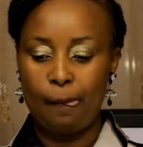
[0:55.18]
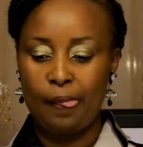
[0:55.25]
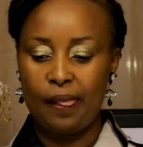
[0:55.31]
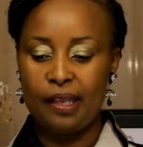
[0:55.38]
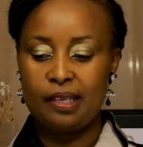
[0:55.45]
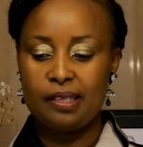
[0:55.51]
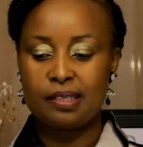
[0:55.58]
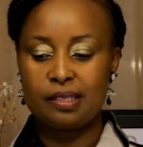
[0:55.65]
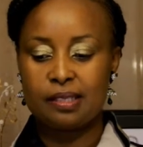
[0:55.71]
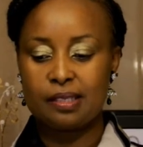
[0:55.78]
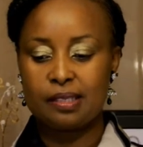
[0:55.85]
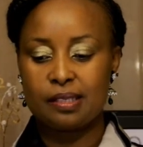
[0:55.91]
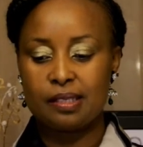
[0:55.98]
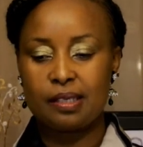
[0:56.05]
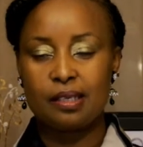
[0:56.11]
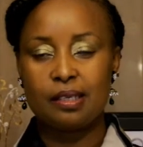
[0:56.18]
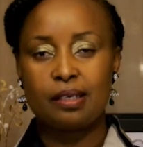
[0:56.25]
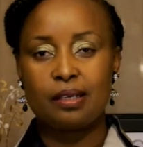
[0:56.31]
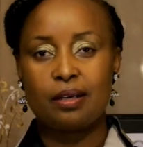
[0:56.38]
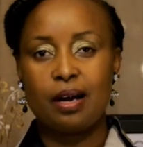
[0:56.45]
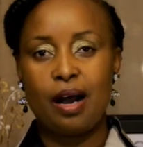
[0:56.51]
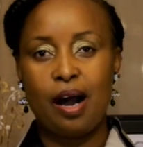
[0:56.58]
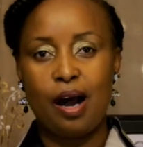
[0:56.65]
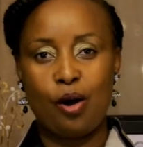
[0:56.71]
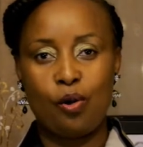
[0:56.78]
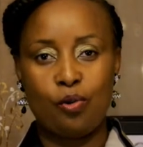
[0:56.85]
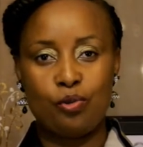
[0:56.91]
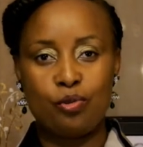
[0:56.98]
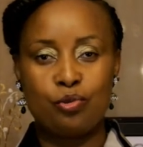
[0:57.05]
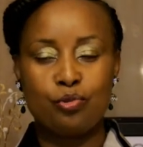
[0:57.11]
is
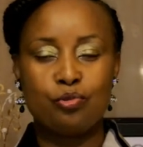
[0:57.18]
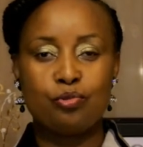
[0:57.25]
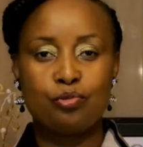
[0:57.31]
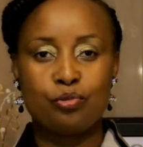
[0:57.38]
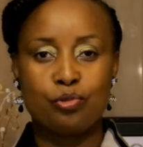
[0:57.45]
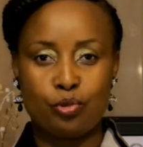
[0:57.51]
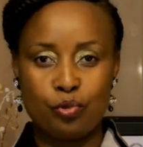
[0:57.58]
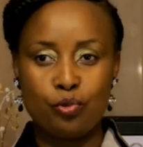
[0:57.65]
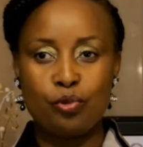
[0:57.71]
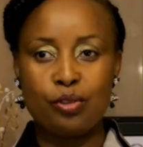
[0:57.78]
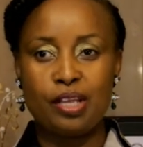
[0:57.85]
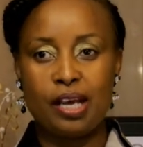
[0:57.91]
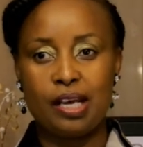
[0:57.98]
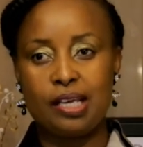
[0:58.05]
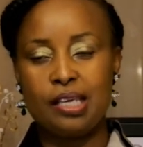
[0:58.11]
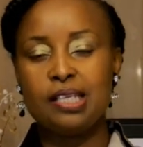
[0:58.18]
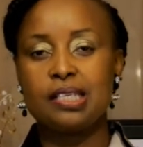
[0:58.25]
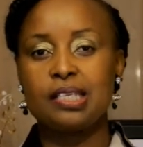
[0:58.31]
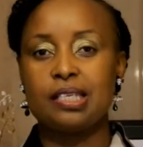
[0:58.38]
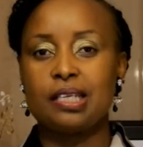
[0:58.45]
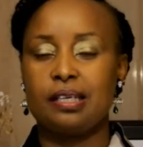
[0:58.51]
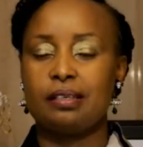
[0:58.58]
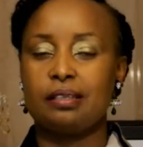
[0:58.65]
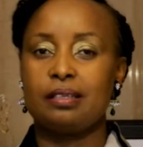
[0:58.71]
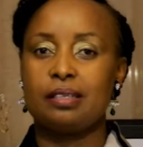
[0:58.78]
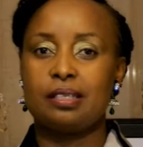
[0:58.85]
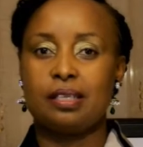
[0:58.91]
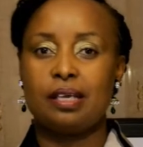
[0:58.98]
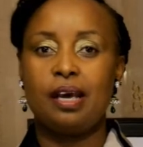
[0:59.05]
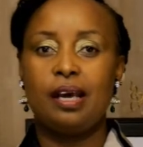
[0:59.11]
how you do the insulin,
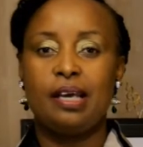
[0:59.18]
because